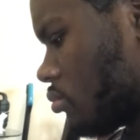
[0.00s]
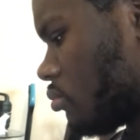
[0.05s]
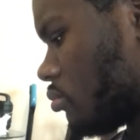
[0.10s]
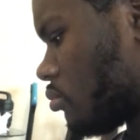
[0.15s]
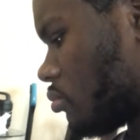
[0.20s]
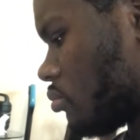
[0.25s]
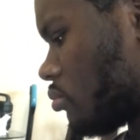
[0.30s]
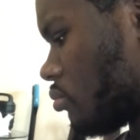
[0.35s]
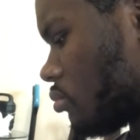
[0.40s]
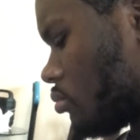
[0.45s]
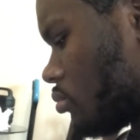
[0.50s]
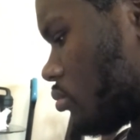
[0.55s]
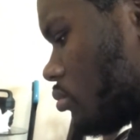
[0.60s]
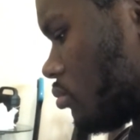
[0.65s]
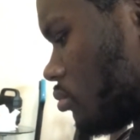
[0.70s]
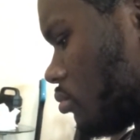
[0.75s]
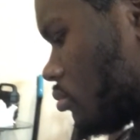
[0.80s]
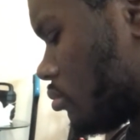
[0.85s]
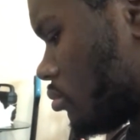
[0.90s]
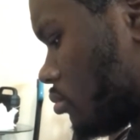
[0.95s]
a
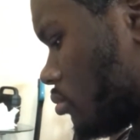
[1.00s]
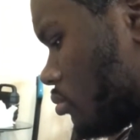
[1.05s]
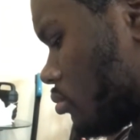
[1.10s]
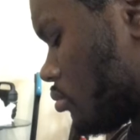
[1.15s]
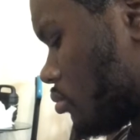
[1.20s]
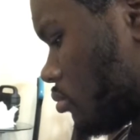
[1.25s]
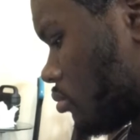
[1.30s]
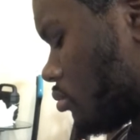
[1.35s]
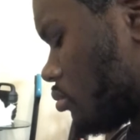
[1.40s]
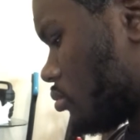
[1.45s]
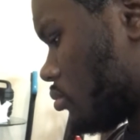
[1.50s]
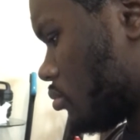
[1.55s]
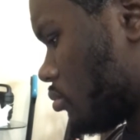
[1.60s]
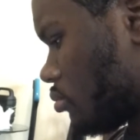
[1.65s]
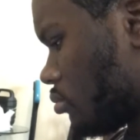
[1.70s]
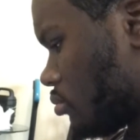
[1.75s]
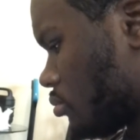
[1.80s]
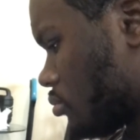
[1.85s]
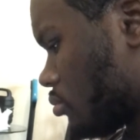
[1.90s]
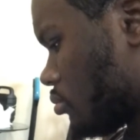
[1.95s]
person who worked inside of a
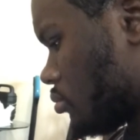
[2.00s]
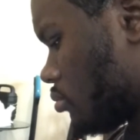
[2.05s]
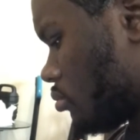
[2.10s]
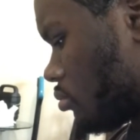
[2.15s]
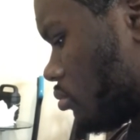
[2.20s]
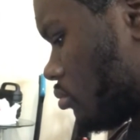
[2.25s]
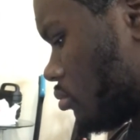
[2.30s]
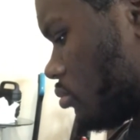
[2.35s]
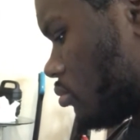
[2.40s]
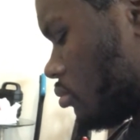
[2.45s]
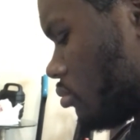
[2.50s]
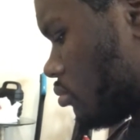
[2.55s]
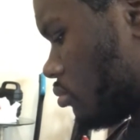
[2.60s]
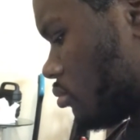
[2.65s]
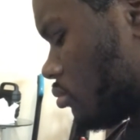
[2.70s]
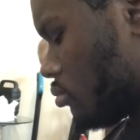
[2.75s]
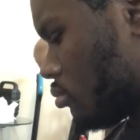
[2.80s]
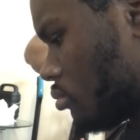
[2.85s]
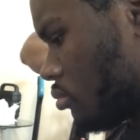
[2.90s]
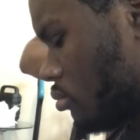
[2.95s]
salon.
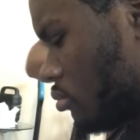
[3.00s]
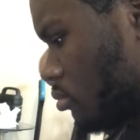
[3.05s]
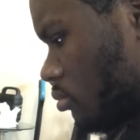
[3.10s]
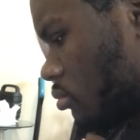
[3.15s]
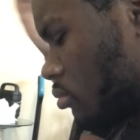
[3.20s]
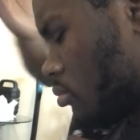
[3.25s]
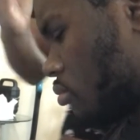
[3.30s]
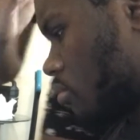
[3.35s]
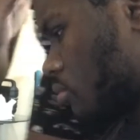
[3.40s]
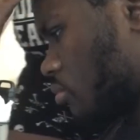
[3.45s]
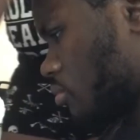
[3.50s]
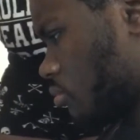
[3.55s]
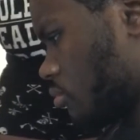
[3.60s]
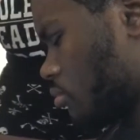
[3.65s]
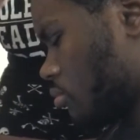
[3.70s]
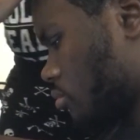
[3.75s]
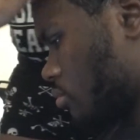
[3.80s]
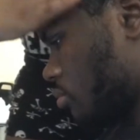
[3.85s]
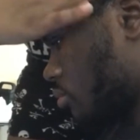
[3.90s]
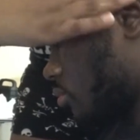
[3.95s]
So
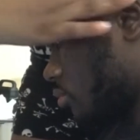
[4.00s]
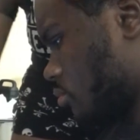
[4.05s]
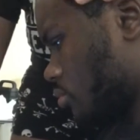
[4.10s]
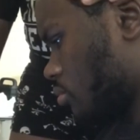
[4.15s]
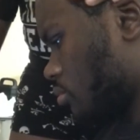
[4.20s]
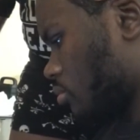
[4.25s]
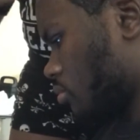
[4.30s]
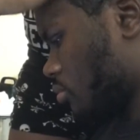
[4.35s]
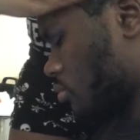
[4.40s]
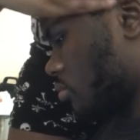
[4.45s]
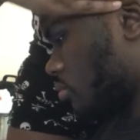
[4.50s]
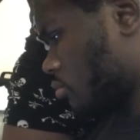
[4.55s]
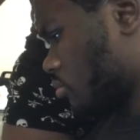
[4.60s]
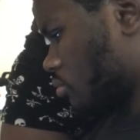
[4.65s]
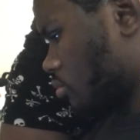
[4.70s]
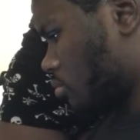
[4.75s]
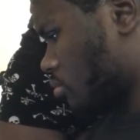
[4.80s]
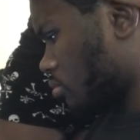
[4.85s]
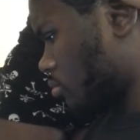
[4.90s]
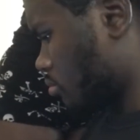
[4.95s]
I'll make a
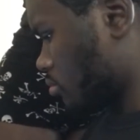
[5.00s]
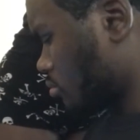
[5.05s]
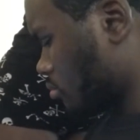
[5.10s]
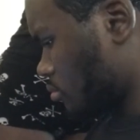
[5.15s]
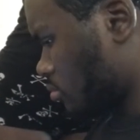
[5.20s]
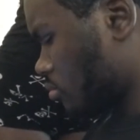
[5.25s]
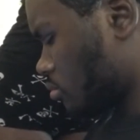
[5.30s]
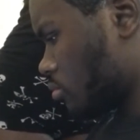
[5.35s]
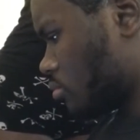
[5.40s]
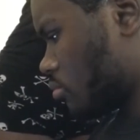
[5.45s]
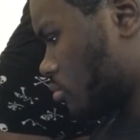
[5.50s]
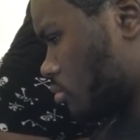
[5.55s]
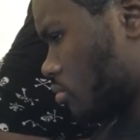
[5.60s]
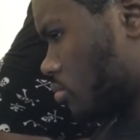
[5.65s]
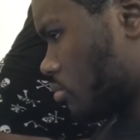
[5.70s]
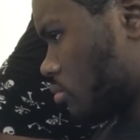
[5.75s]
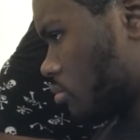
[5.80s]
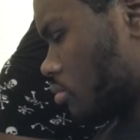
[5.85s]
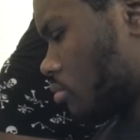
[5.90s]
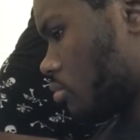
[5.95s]
separate video about
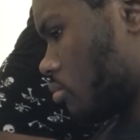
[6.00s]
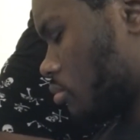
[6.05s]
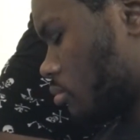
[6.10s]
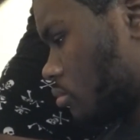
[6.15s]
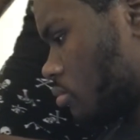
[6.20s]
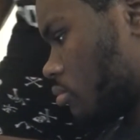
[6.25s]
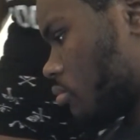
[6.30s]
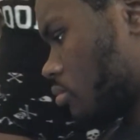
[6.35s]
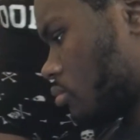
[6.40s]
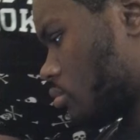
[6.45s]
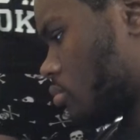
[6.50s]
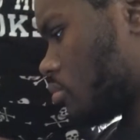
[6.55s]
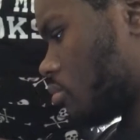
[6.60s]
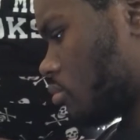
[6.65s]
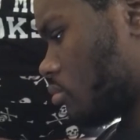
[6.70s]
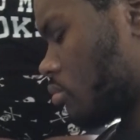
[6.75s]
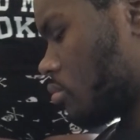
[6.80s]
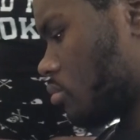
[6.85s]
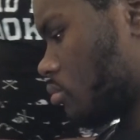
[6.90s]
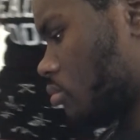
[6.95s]
that and why I
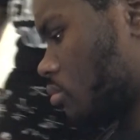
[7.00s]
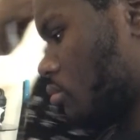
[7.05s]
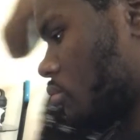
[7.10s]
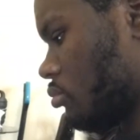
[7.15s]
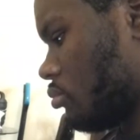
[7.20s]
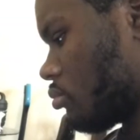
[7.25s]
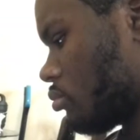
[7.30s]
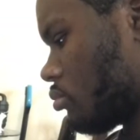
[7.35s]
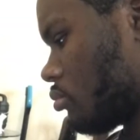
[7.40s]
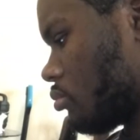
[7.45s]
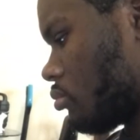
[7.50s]
truly cut